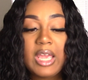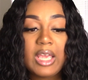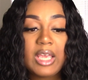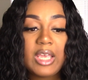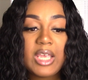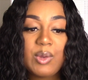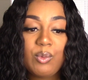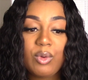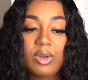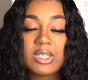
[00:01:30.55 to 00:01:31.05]

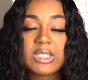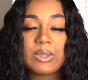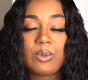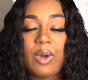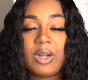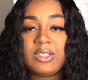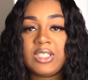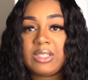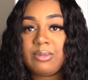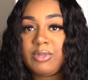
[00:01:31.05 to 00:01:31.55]
he wants to
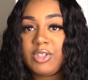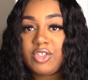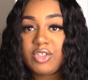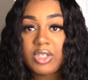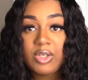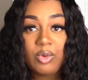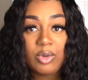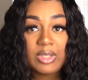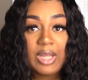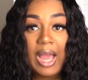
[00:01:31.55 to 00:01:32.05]
watch Sesame
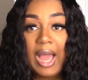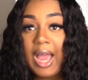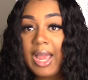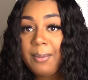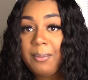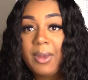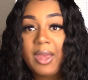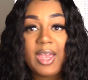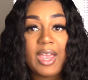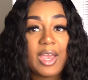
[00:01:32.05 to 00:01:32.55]
Street on the
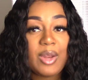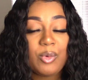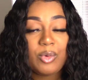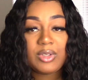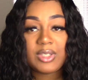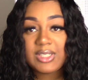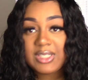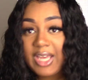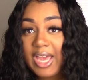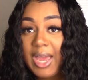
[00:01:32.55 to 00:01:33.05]
iPad, on
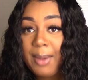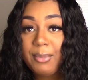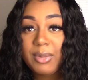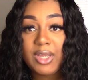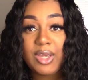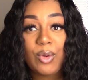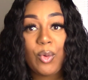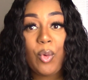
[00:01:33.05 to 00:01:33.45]
the tablet,